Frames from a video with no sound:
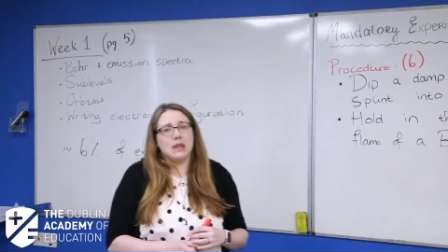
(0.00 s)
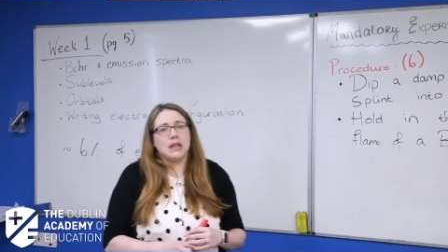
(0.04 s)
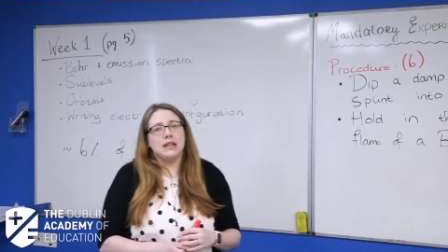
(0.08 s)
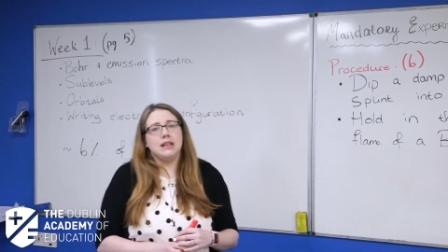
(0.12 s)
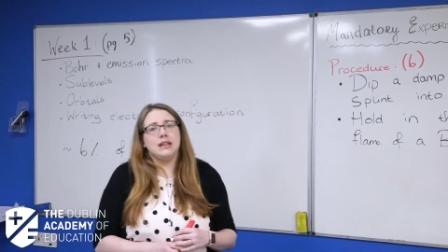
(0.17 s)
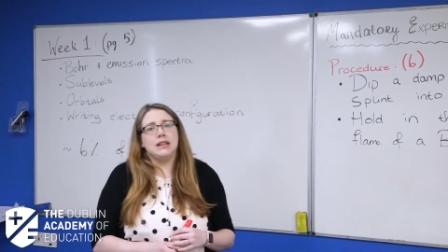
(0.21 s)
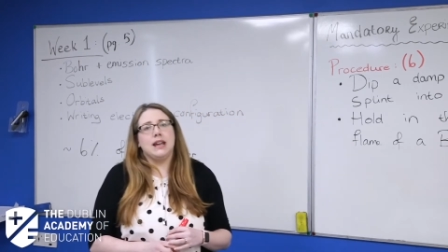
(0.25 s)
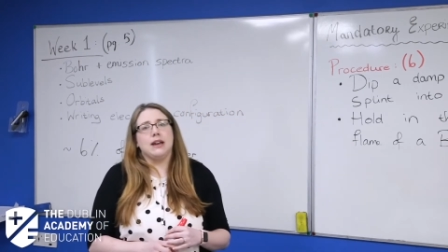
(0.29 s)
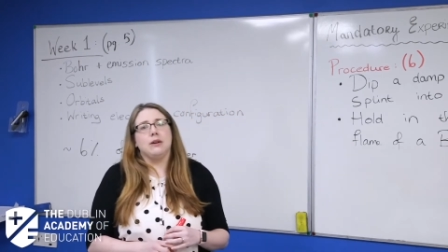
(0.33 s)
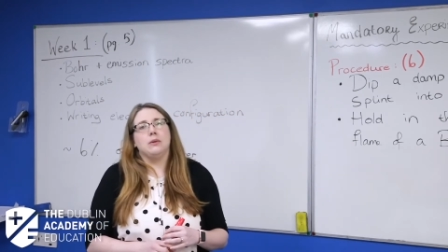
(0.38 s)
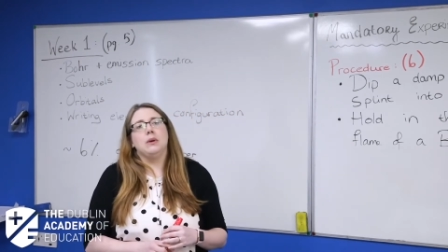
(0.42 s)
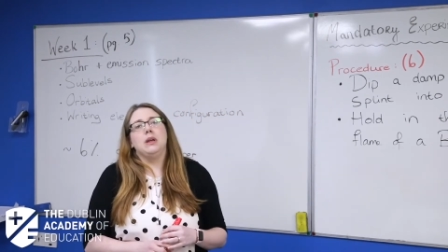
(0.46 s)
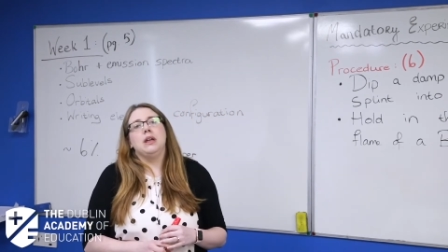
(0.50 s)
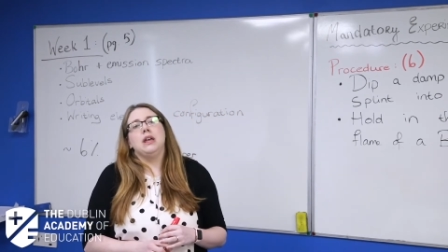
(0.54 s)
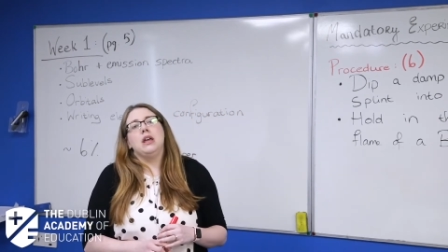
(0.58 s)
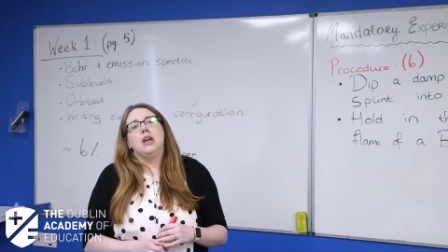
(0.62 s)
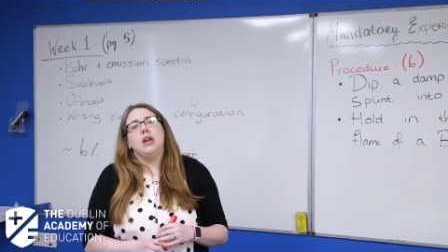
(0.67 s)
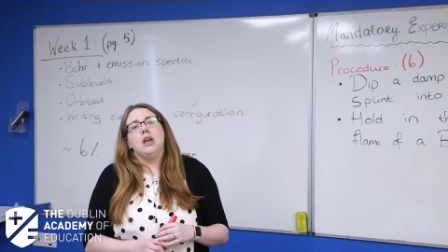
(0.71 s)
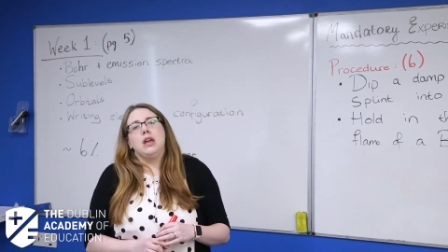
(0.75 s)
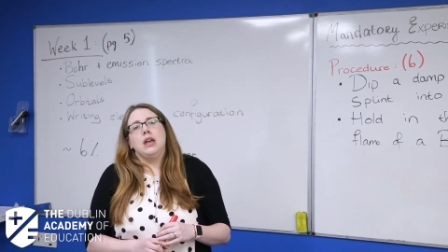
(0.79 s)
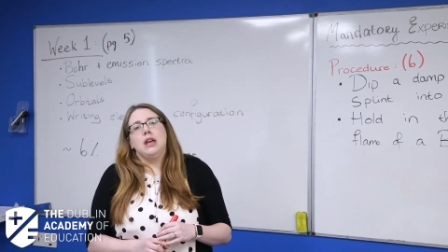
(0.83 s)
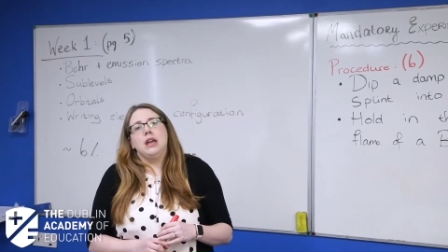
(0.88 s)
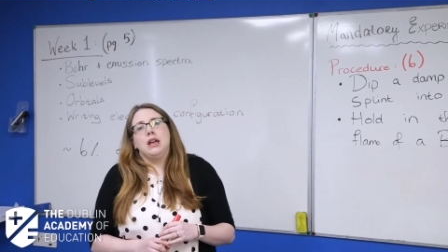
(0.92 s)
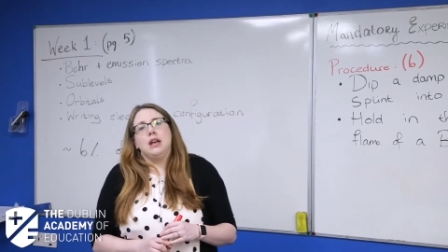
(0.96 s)
Now,
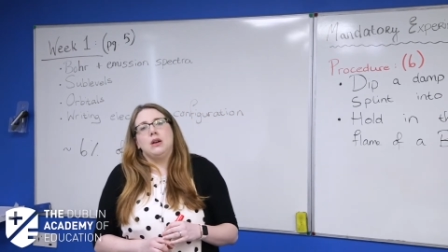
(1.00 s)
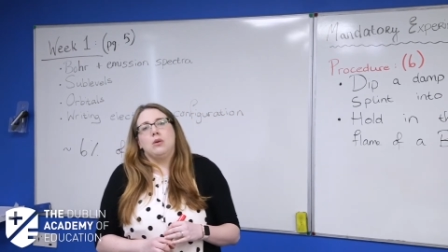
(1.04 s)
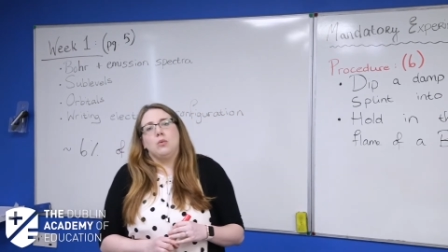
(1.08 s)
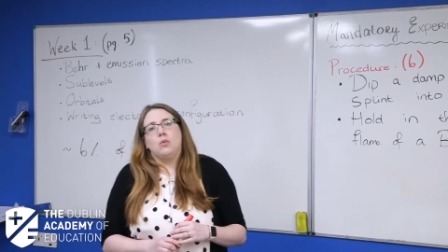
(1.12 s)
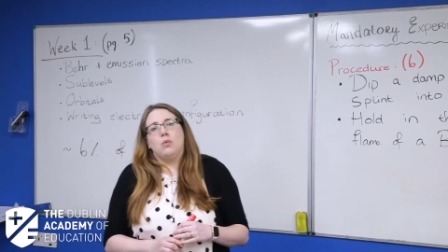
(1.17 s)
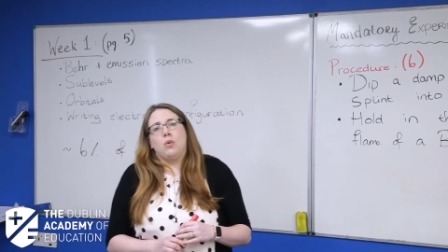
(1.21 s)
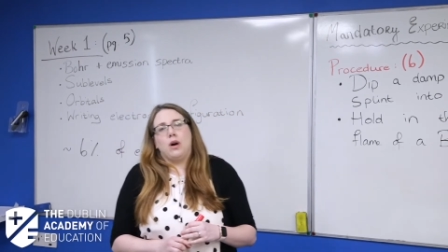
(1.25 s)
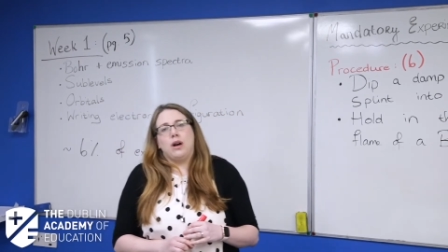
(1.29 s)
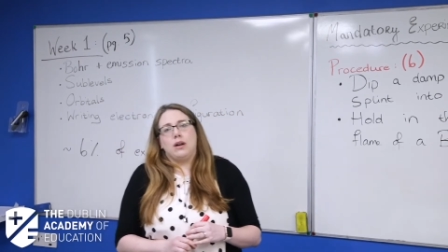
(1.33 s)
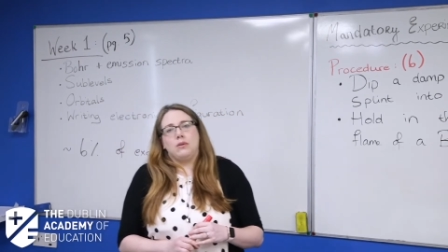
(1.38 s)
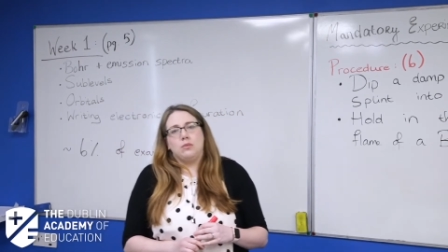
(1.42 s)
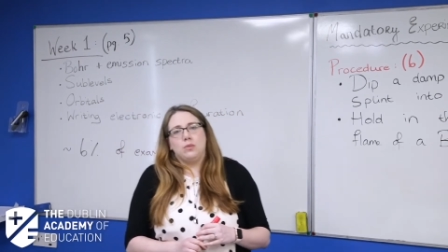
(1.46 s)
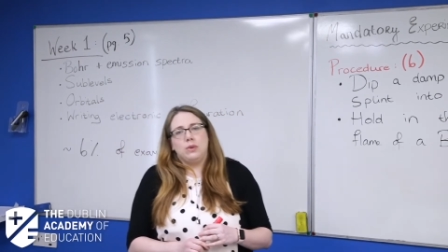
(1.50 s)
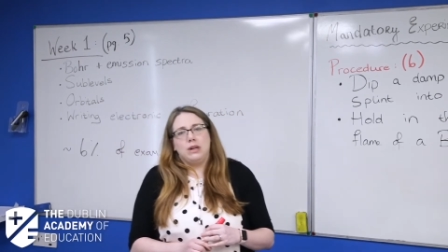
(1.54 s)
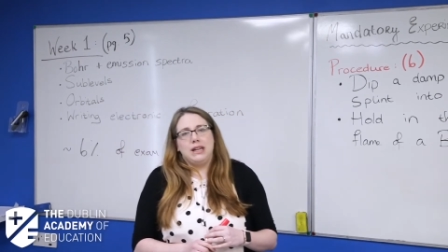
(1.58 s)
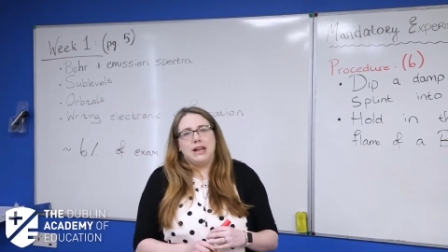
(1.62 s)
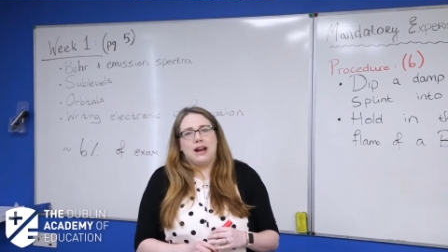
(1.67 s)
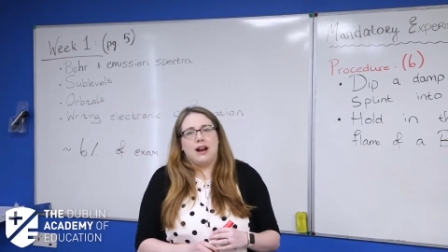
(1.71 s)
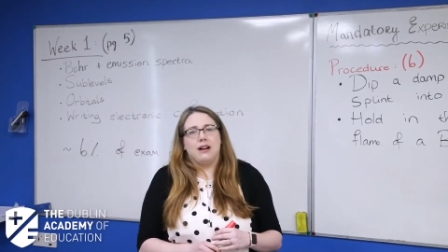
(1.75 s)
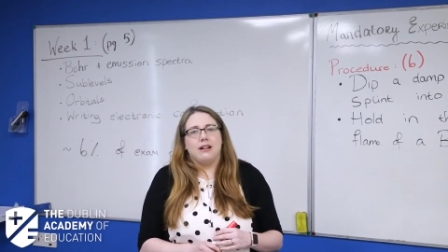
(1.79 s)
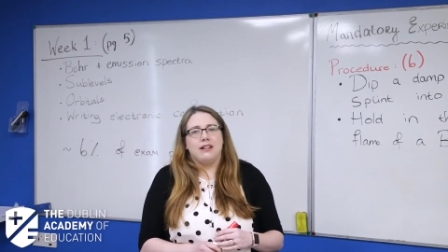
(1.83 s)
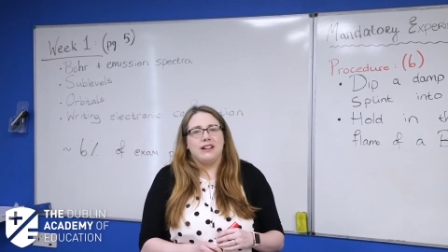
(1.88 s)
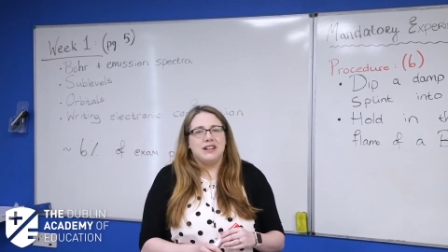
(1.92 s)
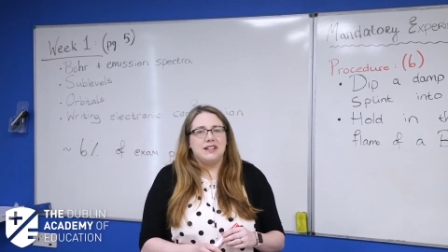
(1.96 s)
what we
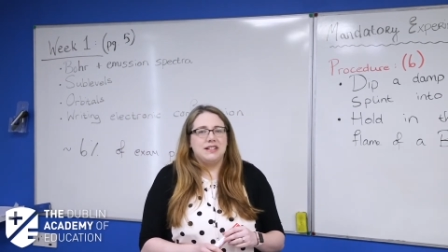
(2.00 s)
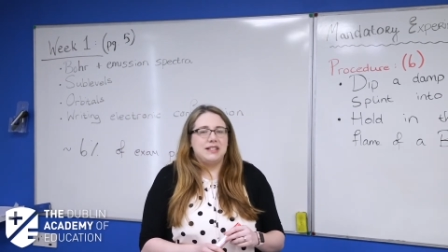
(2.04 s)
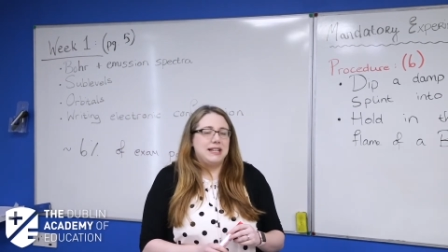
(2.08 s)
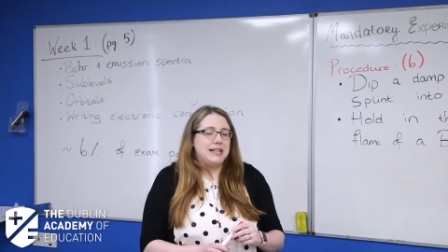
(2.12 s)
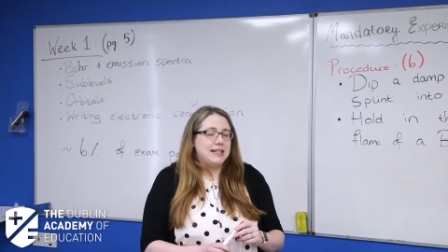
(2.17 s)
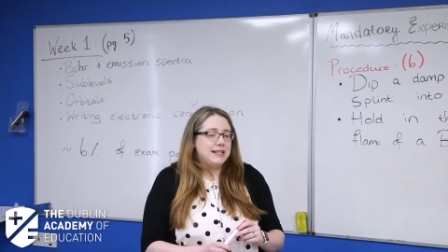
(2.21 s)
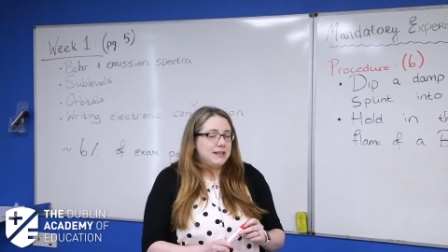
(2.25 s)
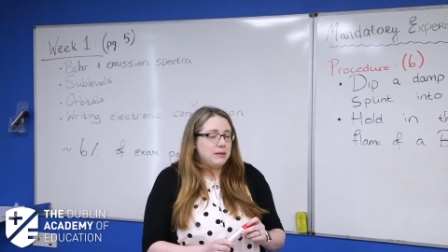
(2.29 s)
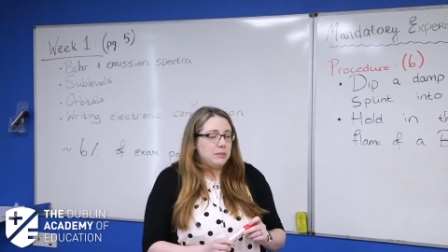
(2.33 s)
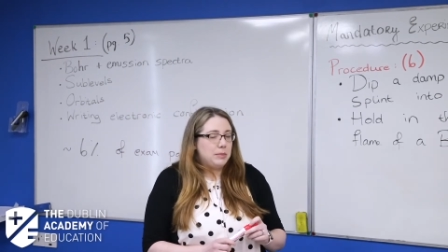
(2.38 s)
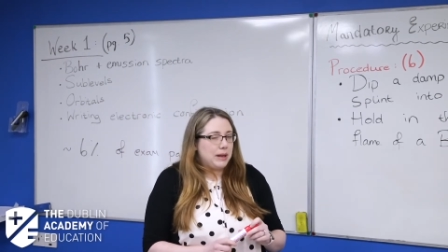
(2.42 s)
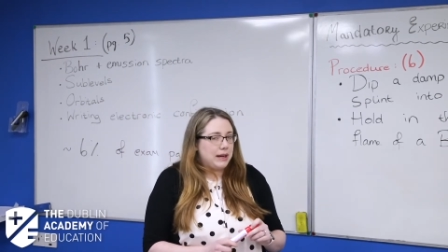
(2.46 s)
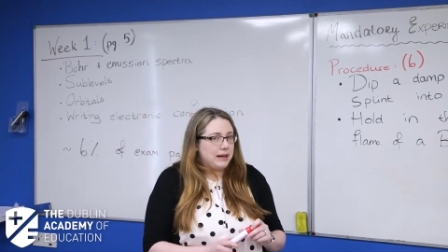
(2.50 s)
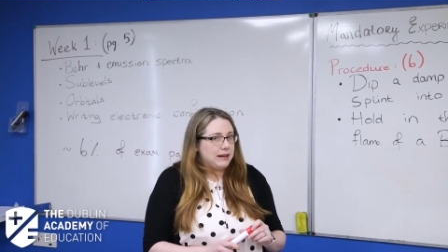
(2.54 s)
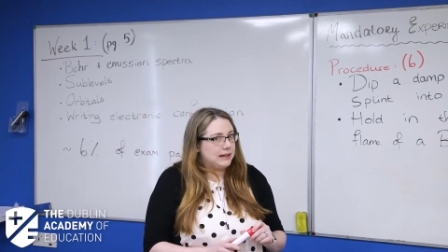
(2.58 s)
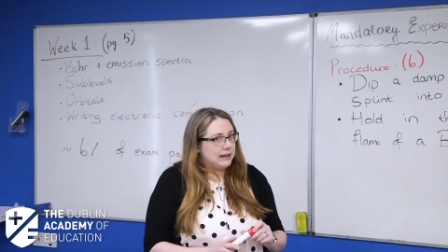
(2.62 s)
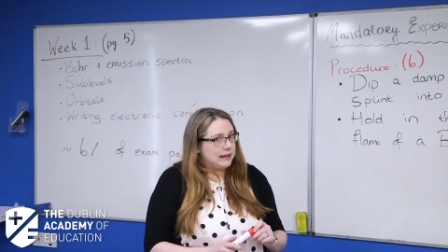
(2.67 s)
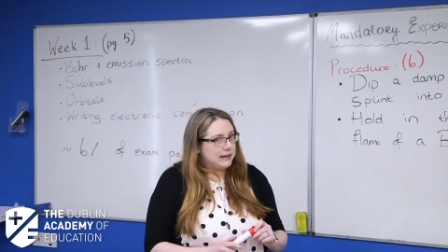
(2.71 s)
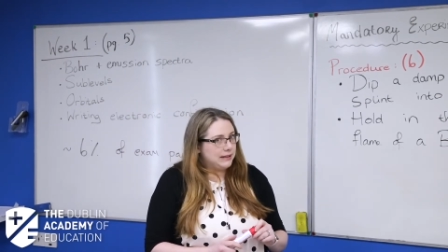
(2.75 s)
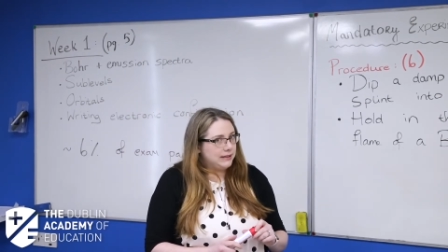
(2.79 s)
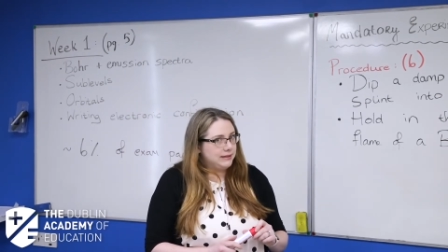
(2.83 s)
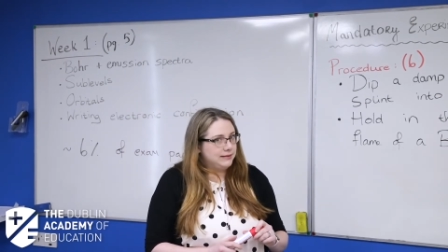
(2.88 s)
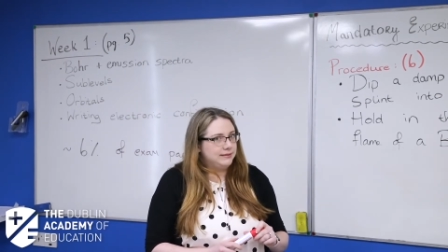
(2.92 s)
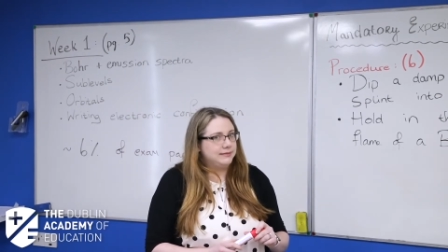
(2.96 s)
are
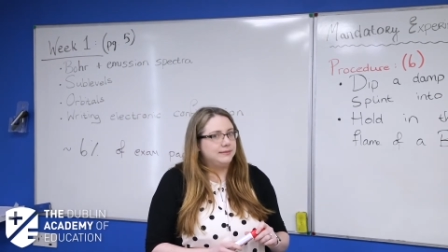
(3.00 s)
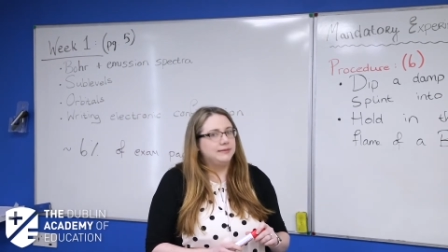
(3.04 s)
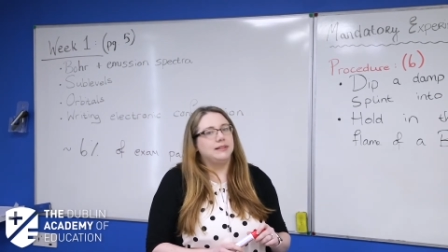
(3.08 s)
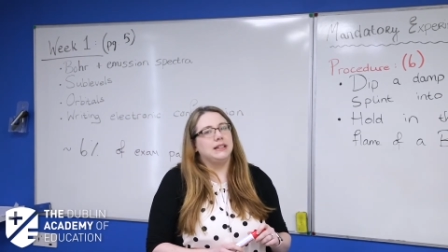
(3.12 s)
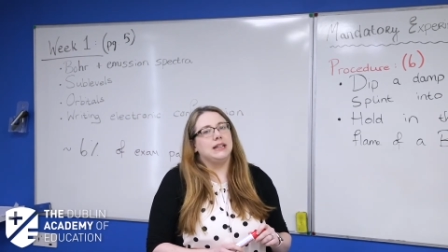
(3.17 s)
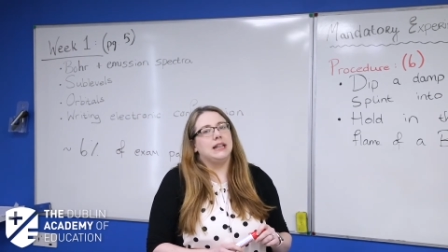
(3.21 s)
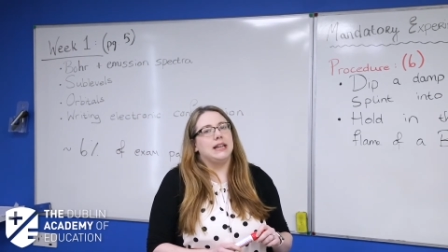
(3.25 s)
anticipating